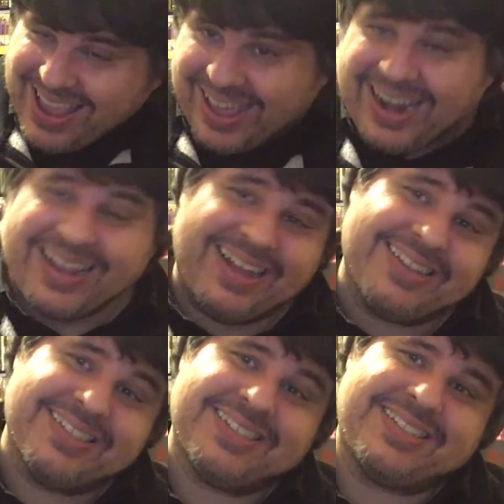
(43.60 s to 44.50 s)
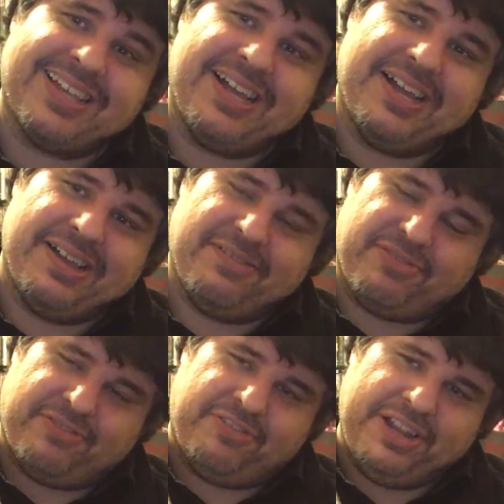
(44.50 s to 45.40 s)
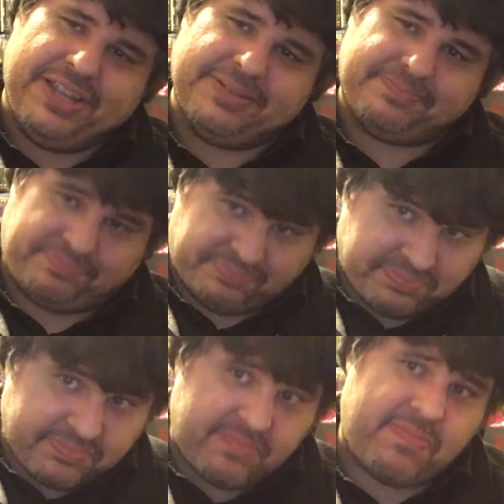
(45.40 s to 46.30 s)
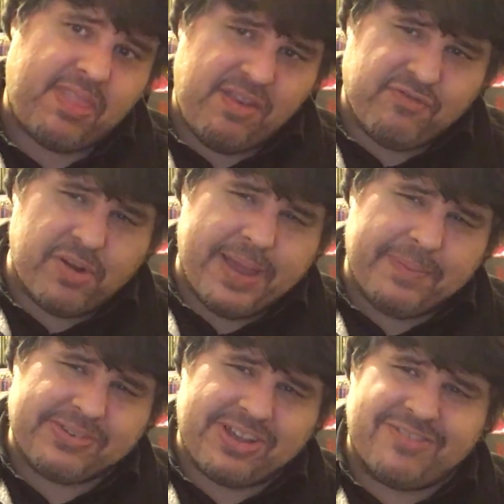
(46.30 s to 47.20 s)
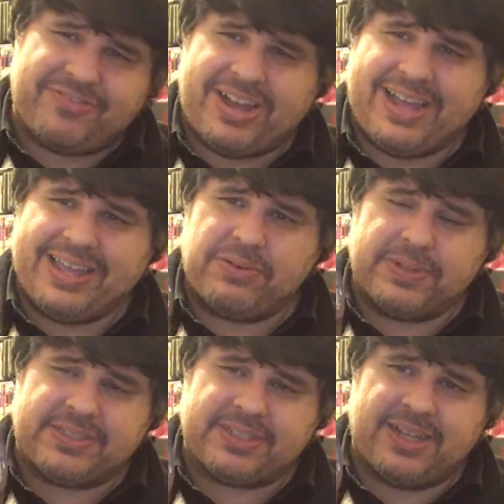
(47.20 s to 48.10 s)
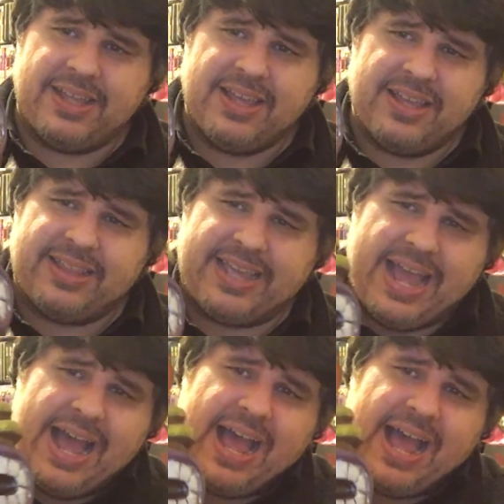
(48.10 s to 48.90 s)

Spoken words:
And I got this for free from Amazon Vine, which they